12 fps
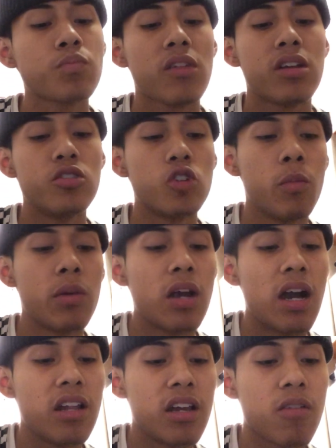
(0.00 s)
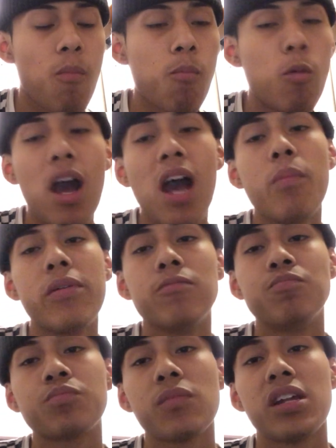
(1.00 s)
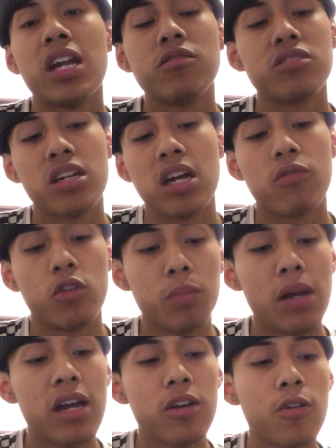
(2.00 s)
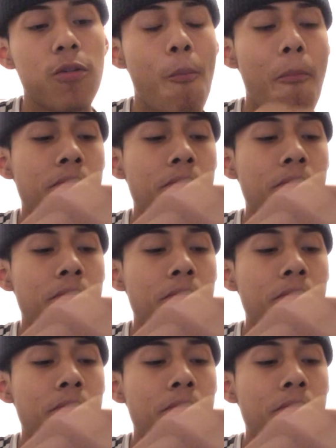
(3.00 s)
He told me what happened, and I was like, I broke my ankle.